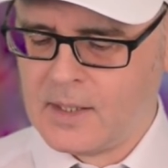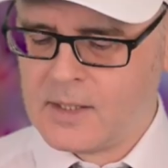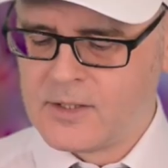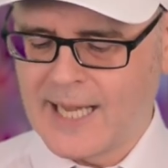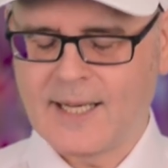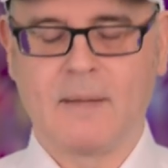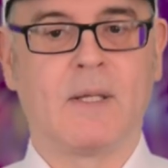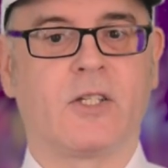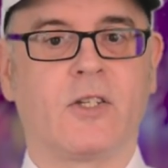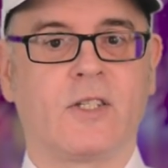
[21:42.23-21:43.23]
Sadly,
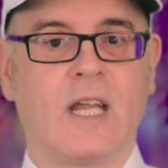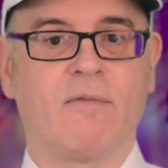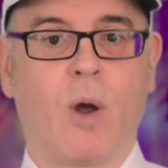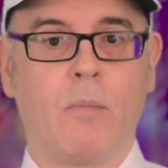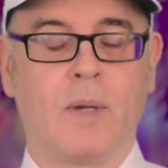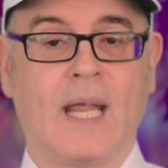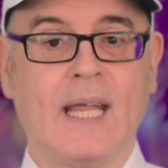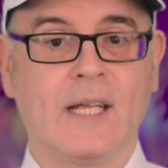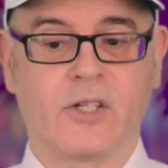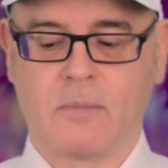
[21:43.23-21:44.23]
Mr. Steve won't be
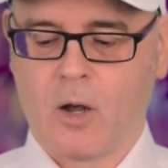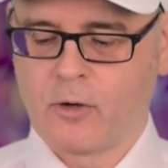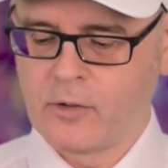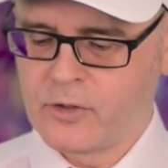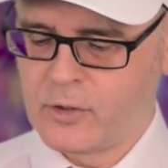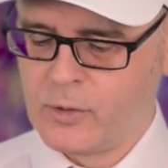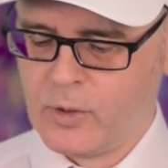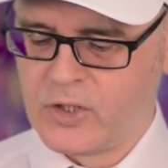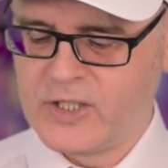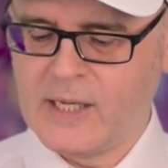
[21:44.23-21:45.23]
here tomorrow to
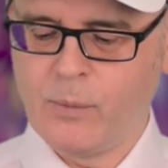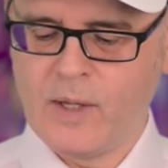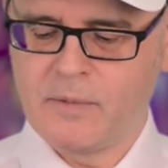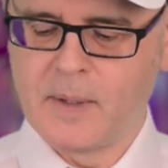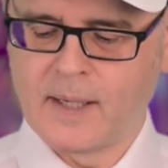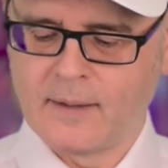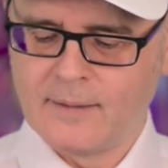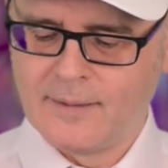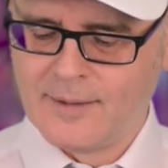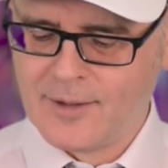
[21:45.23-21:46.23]
sit with me,
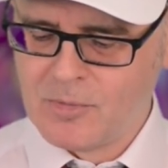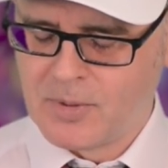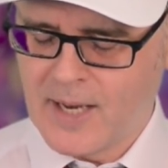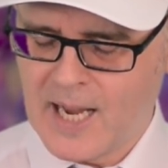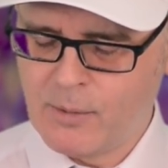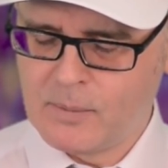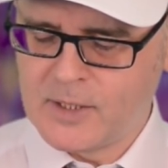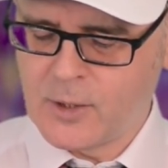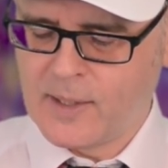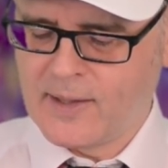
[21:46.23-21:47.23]
but I will be
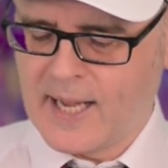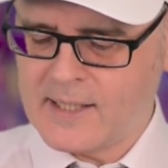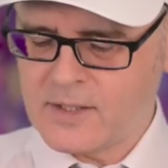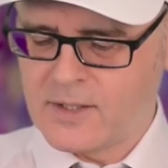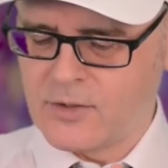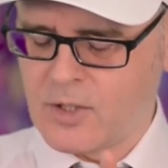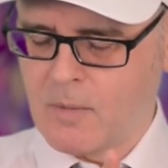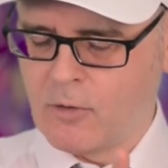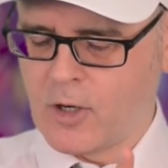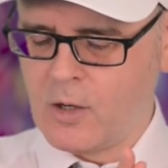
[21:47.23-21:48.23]
doing that
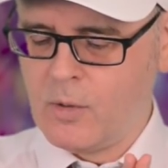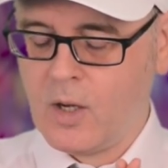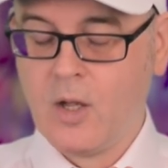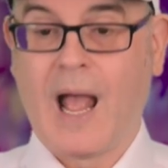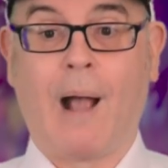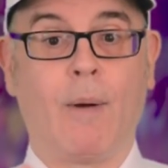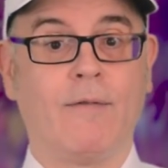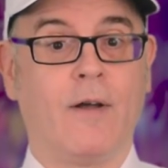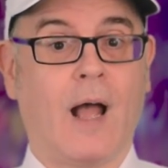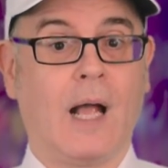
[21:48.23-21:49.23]
tomorrow.
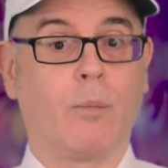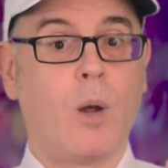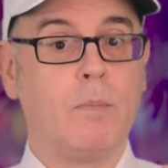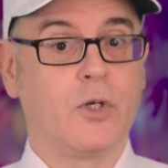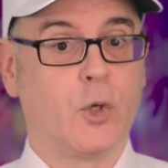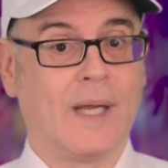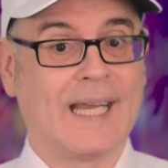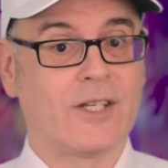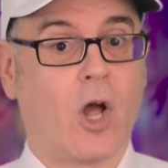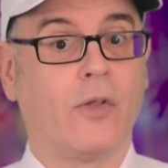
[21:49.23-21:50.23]
However, I won't be doing
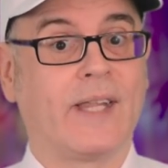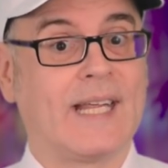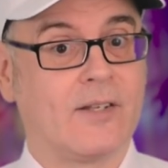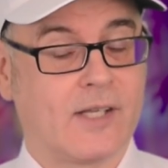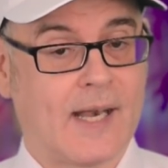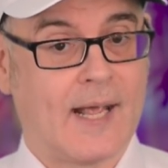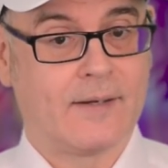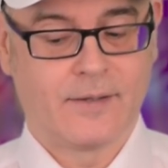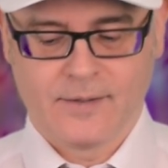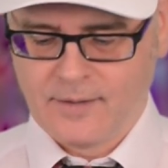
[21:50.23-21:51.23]
it on the
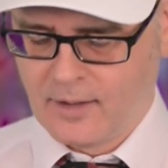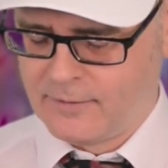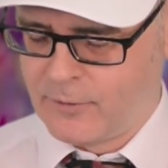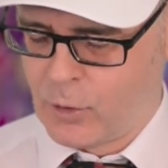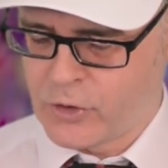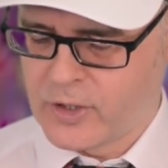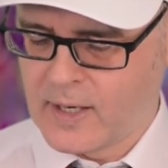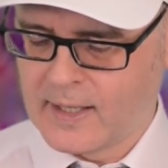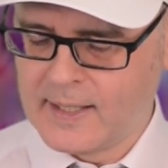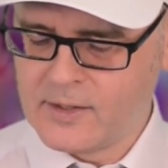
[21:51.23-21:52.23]
internet,
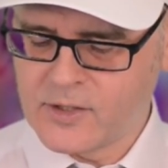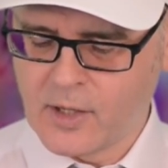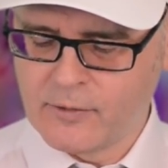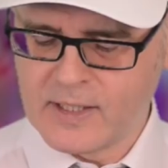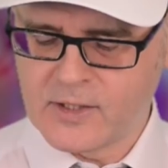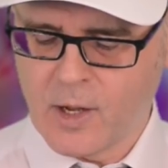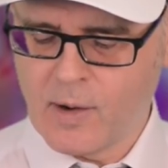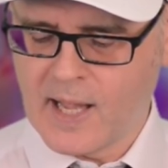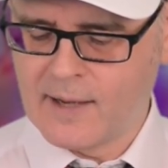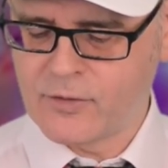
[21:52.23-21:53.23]
unfortunately, so there is no
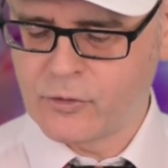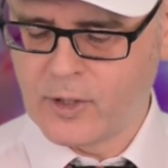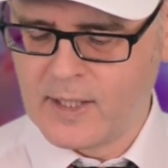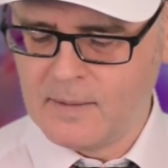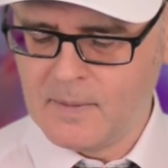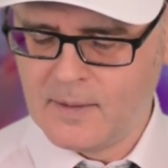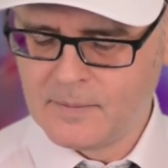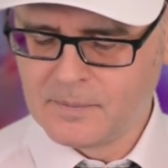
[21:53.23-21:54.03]
live stream.